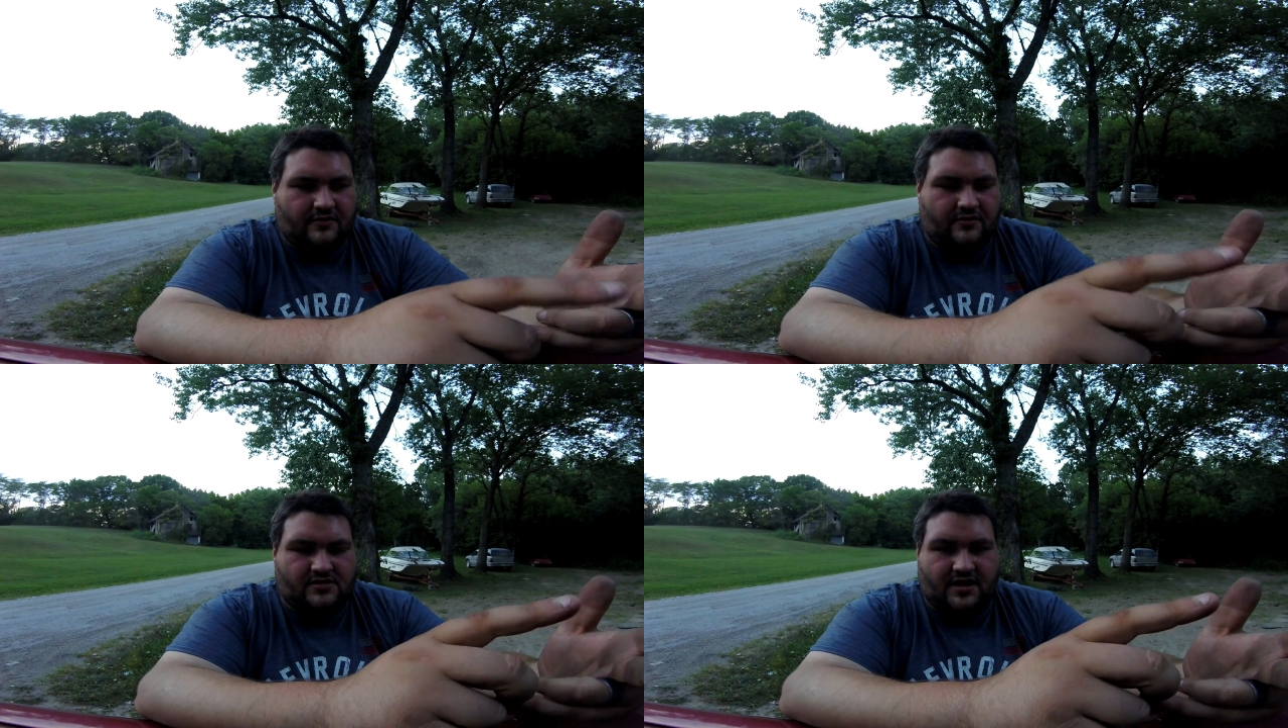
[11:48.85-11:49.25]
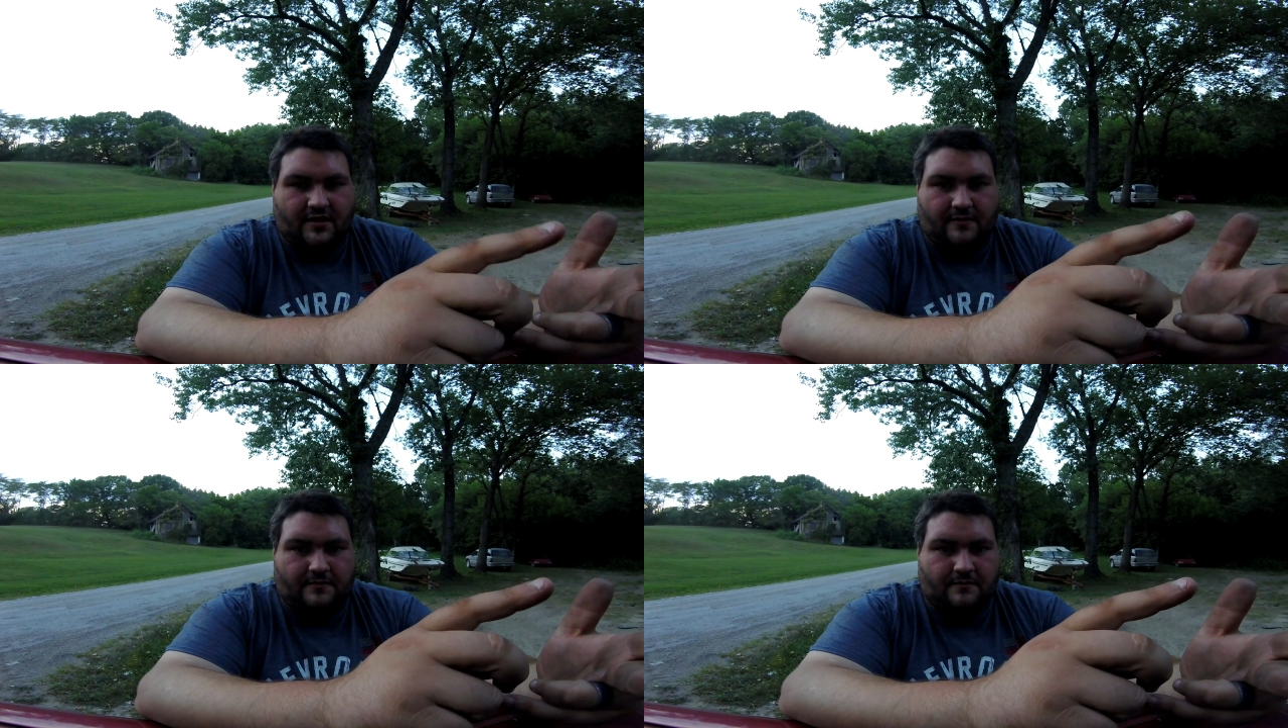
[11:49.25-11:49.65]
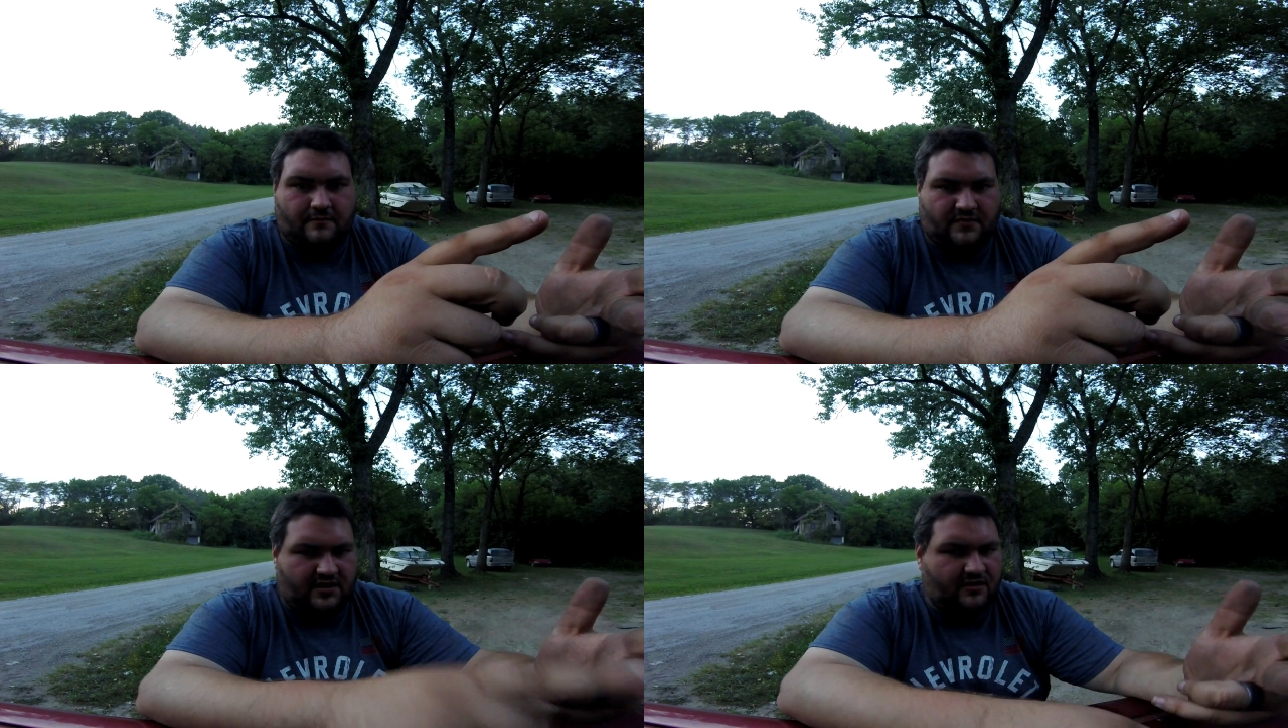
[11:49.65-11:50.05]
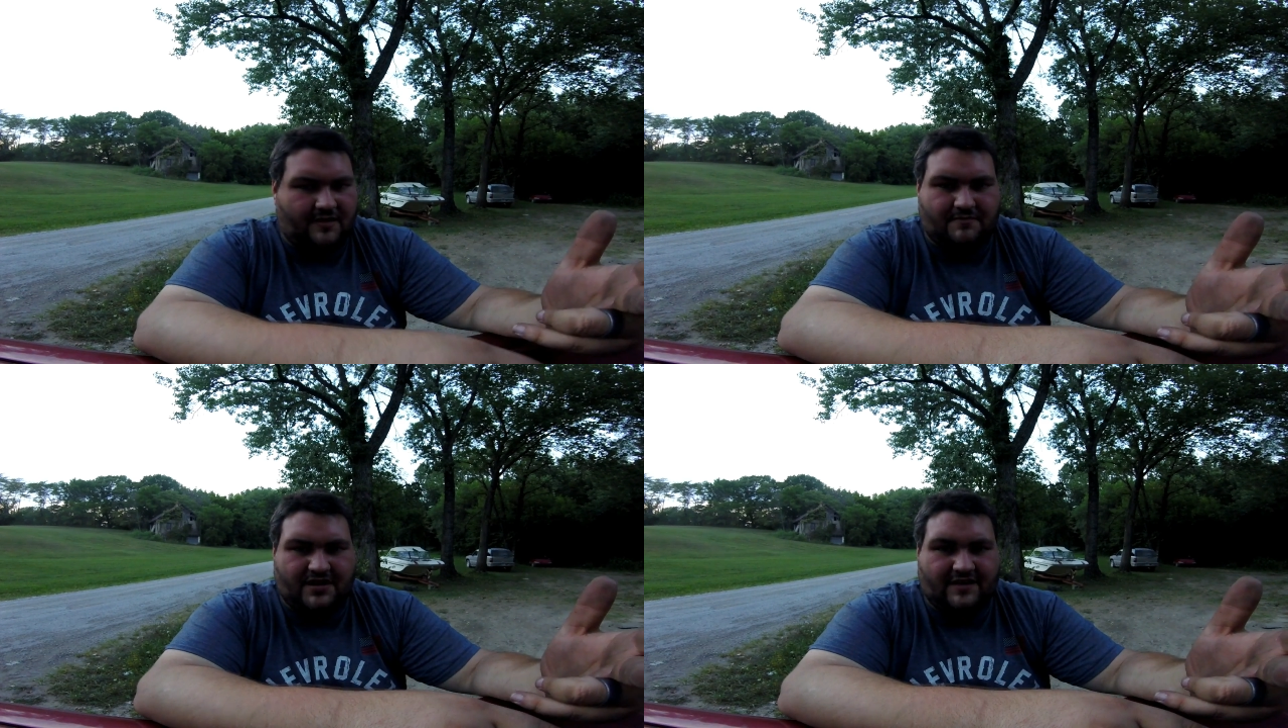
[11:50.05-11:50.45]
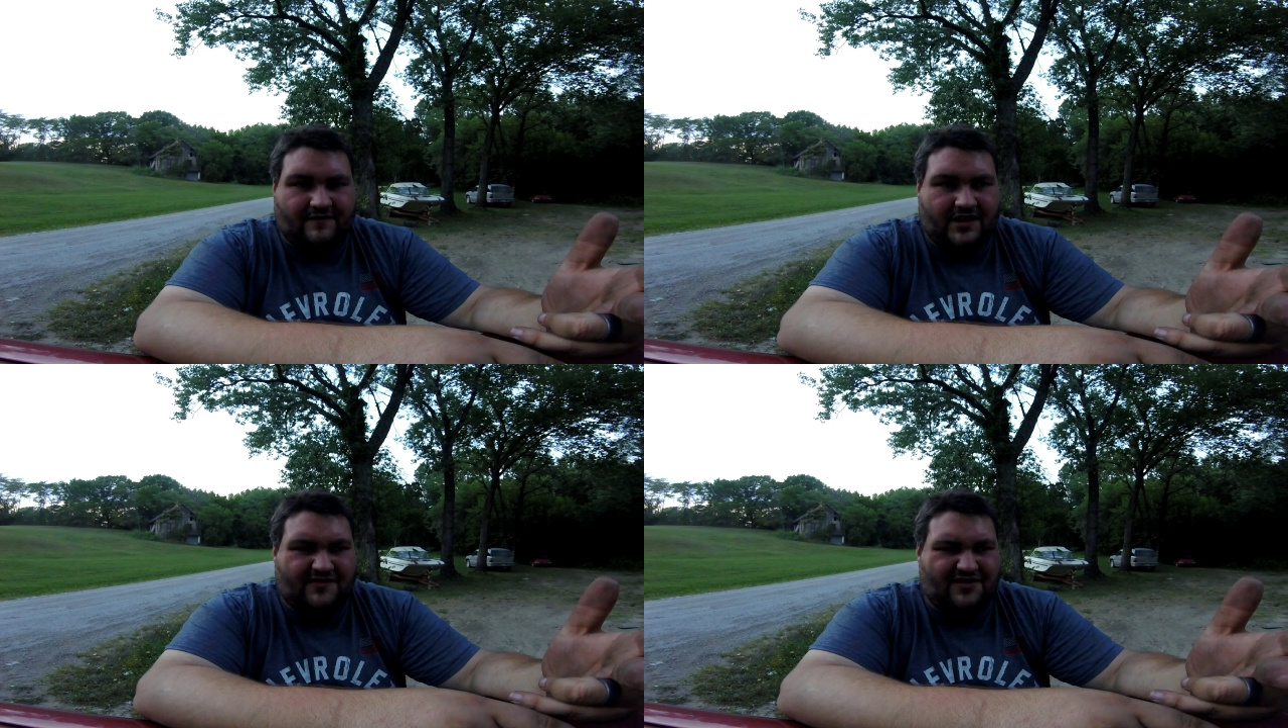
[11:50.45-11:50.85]
There's a internet bidding
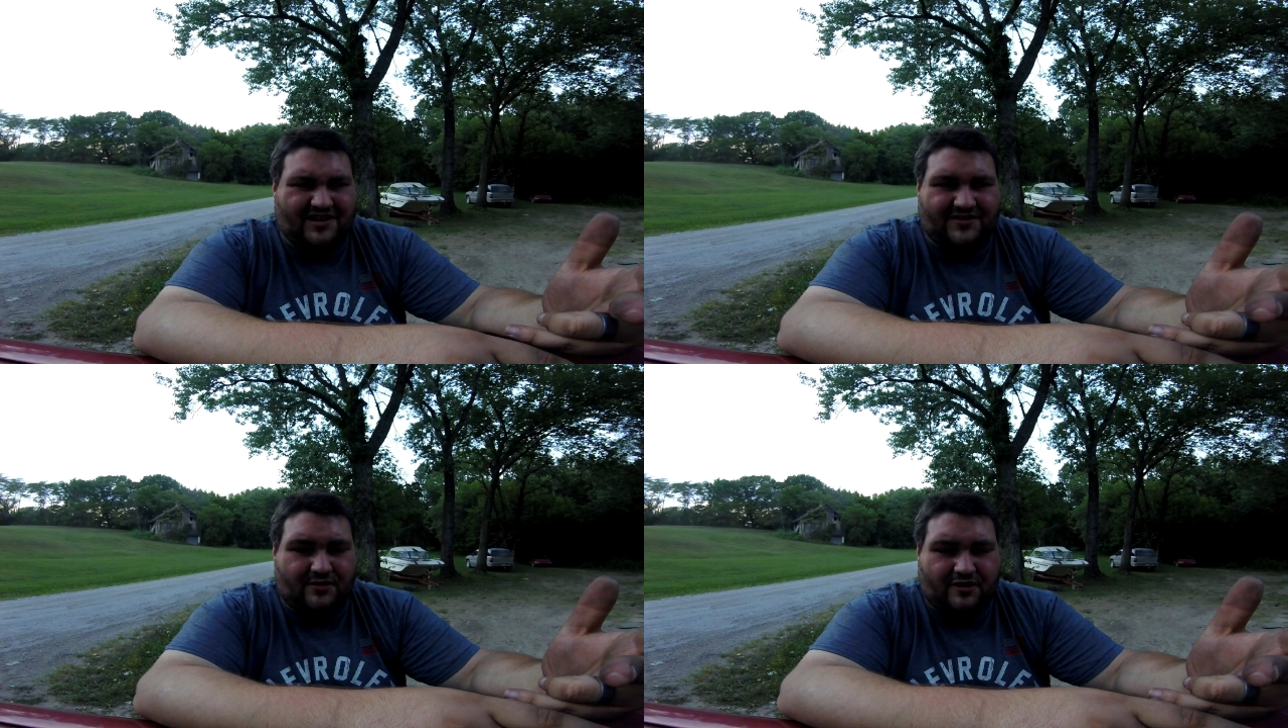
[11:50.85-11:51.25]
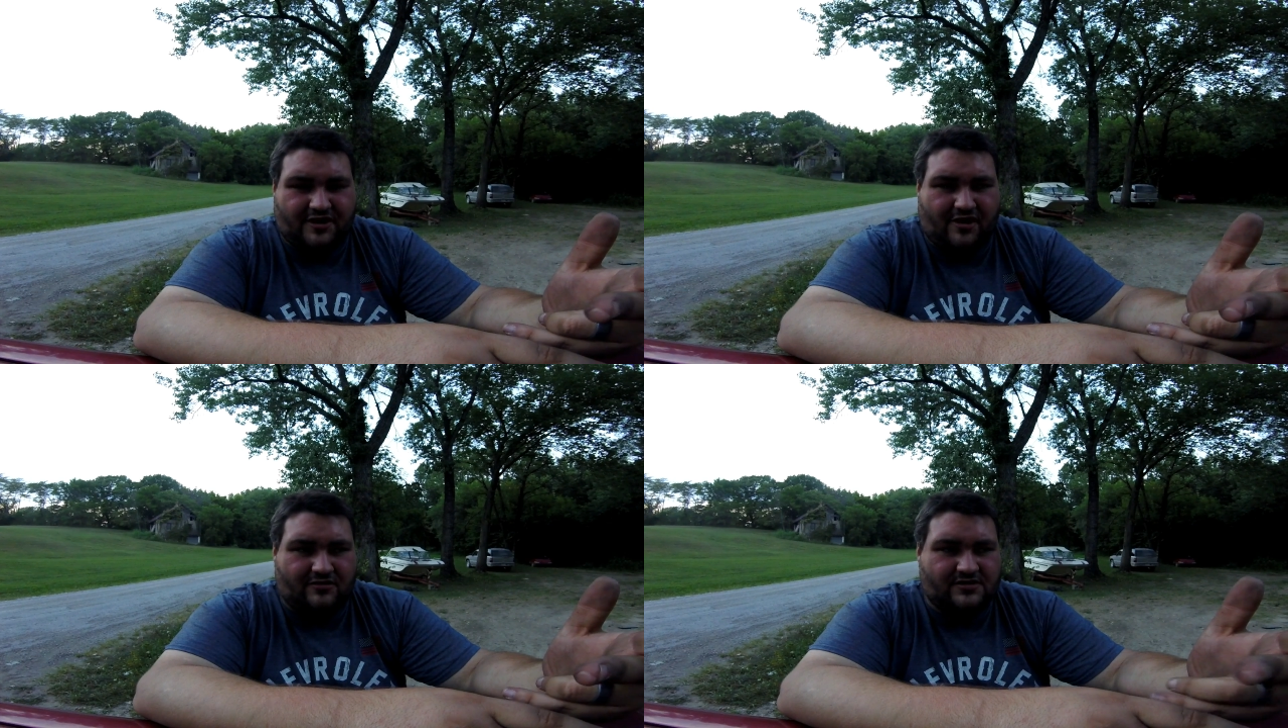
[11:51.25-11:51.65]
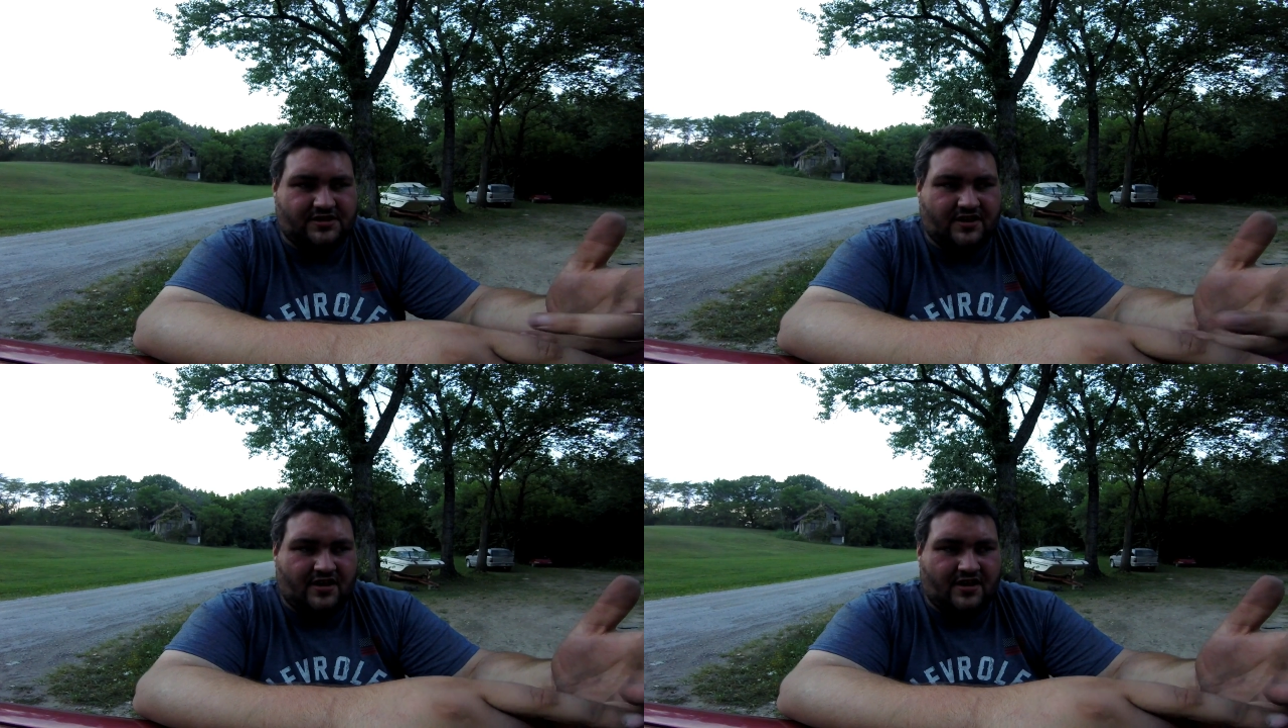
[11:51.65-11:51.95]
fee for like $30.